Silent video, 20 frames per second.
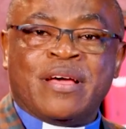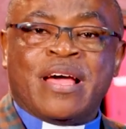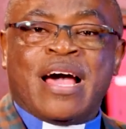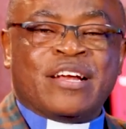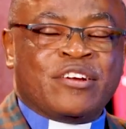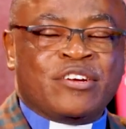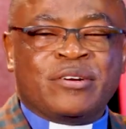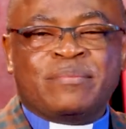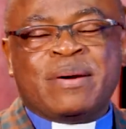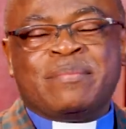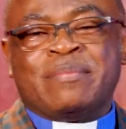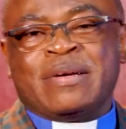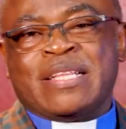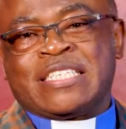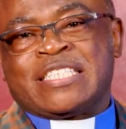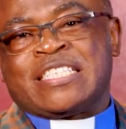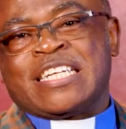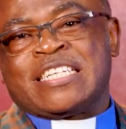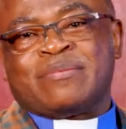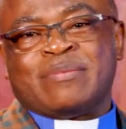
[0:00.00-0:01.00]
And you remember
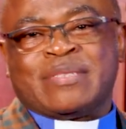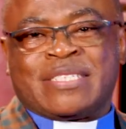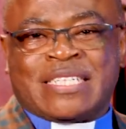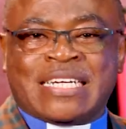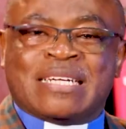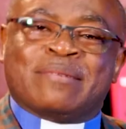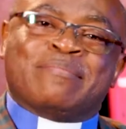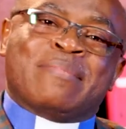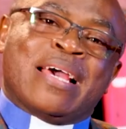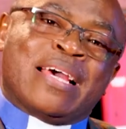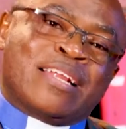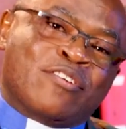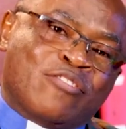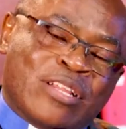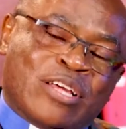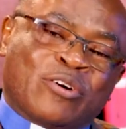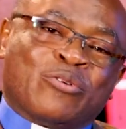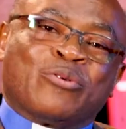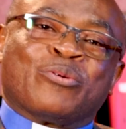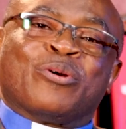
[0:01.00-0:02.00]
the statement that he made
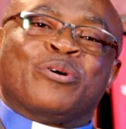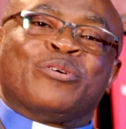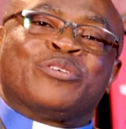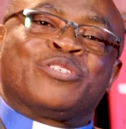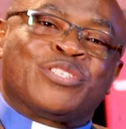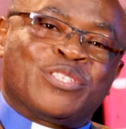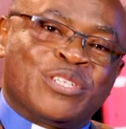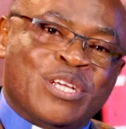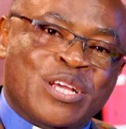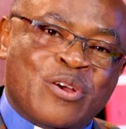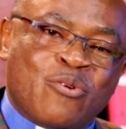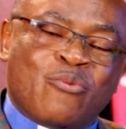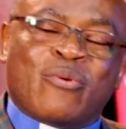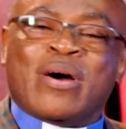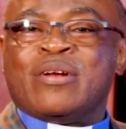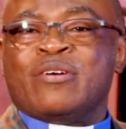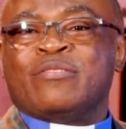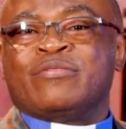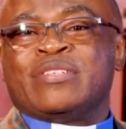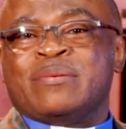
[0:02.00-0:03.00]
on the cross?
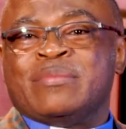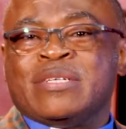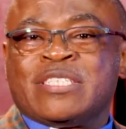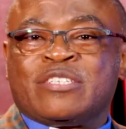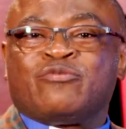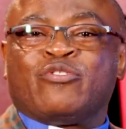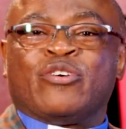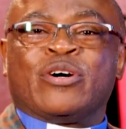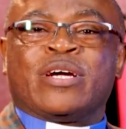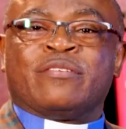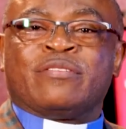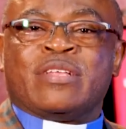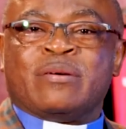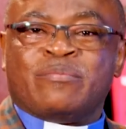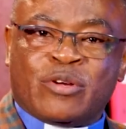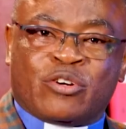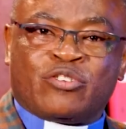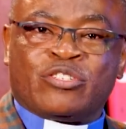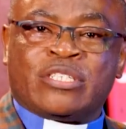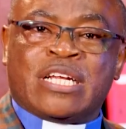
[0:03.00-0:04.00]
One of them is forgive
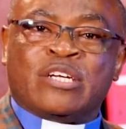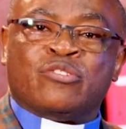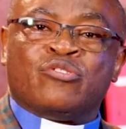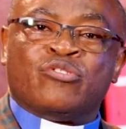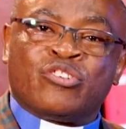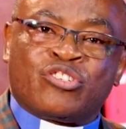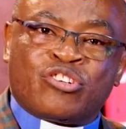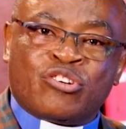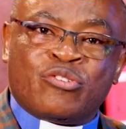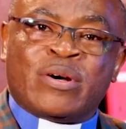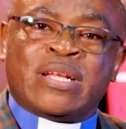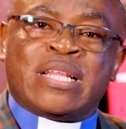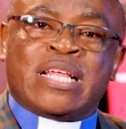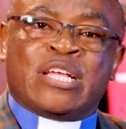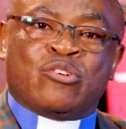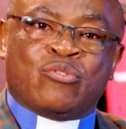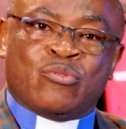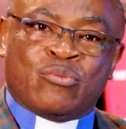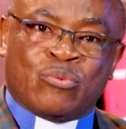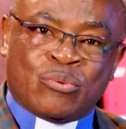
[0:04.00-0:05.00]
them because they do not know what
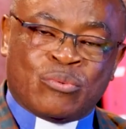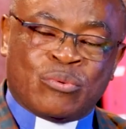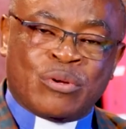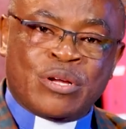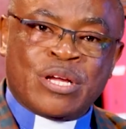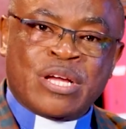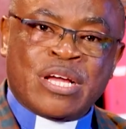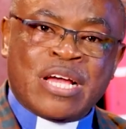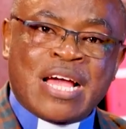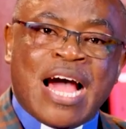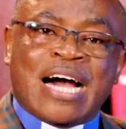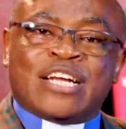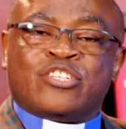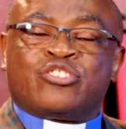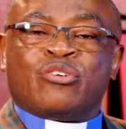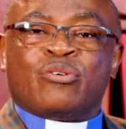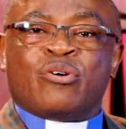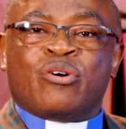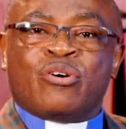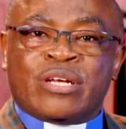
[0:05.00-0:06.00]
they do. And
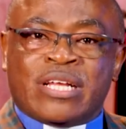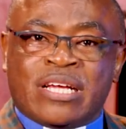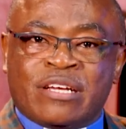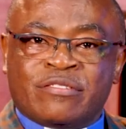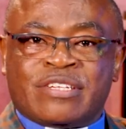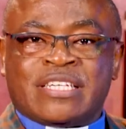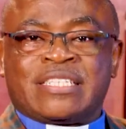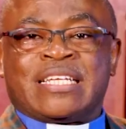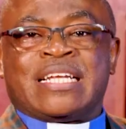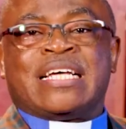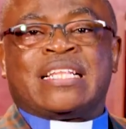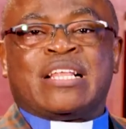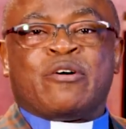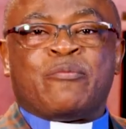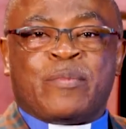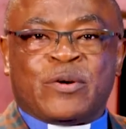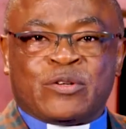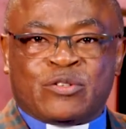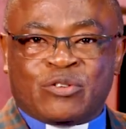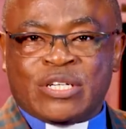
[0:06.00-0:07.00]
so God gives us another
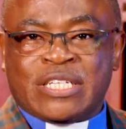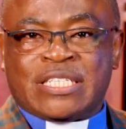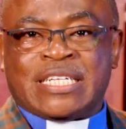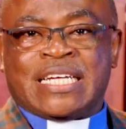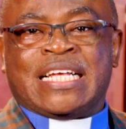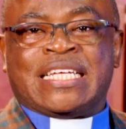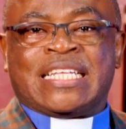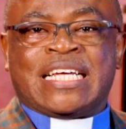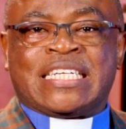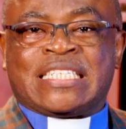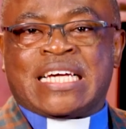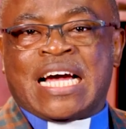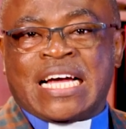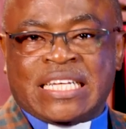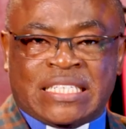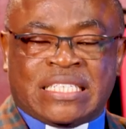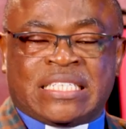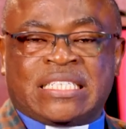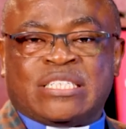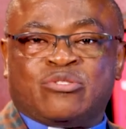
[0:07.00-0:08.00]
opportunity, another
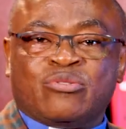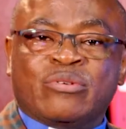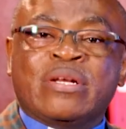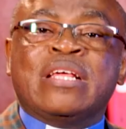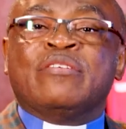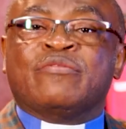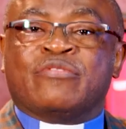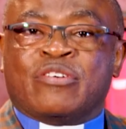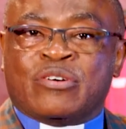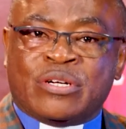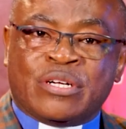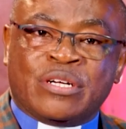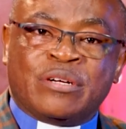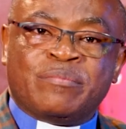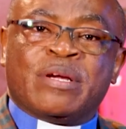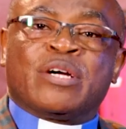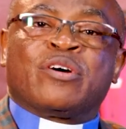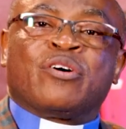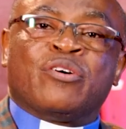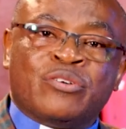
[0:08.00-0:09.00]
chance to live on
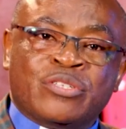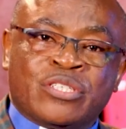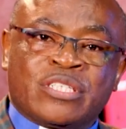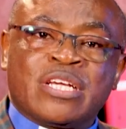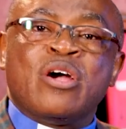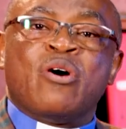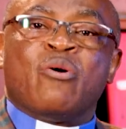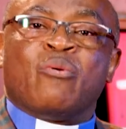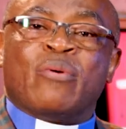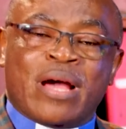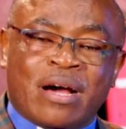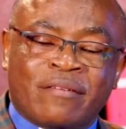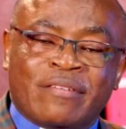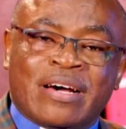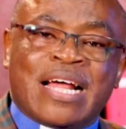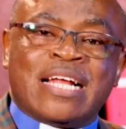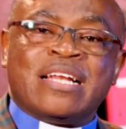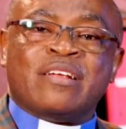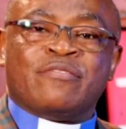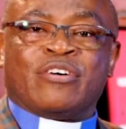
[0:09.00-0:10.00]
because we have
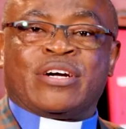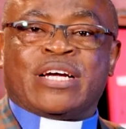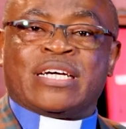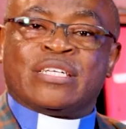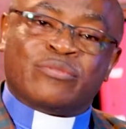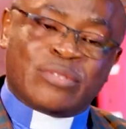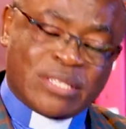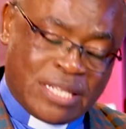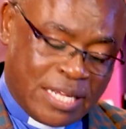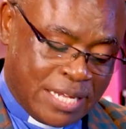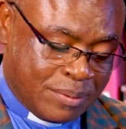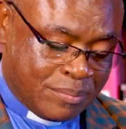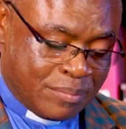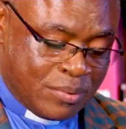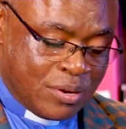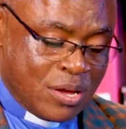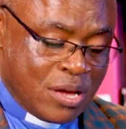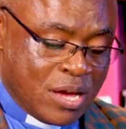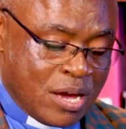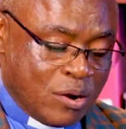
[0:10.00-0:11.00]
an advocate with
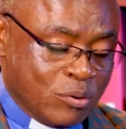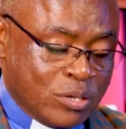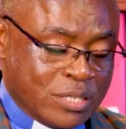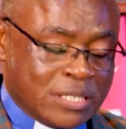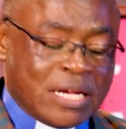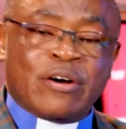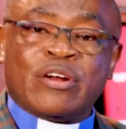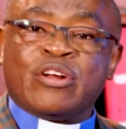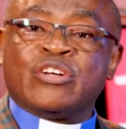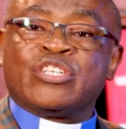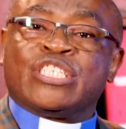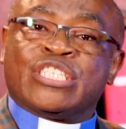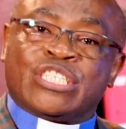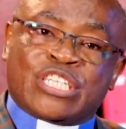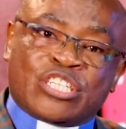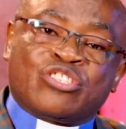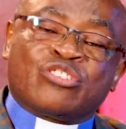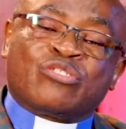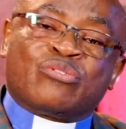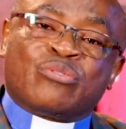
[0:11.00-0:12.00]
him, who is our Lord
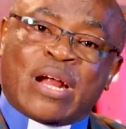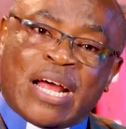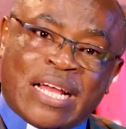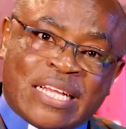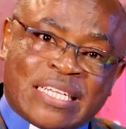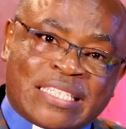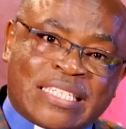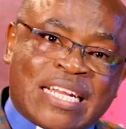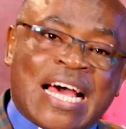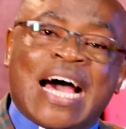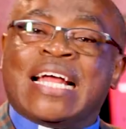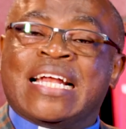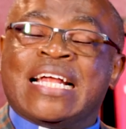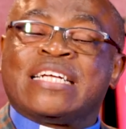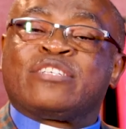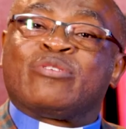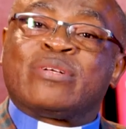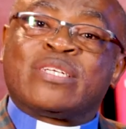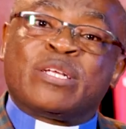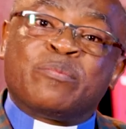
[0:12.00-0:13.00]
Jesus Christ. And
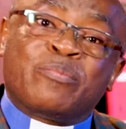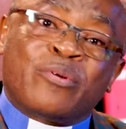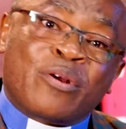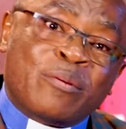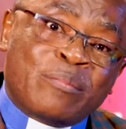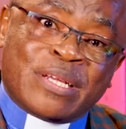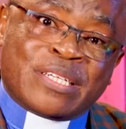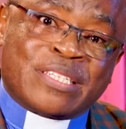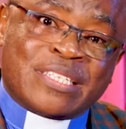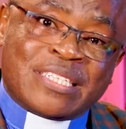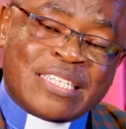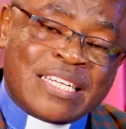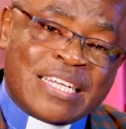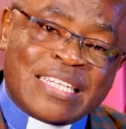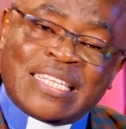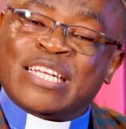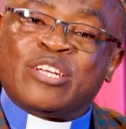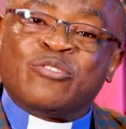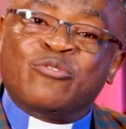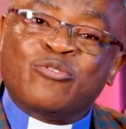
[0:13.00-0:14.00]
that's what he promised
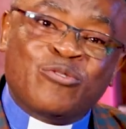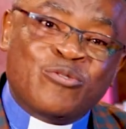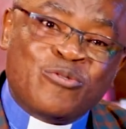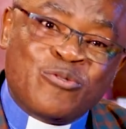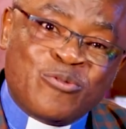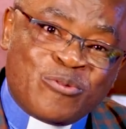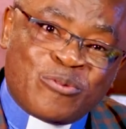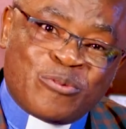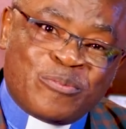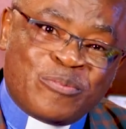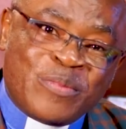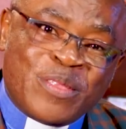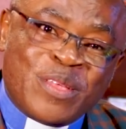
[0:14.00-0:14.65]
that he would do.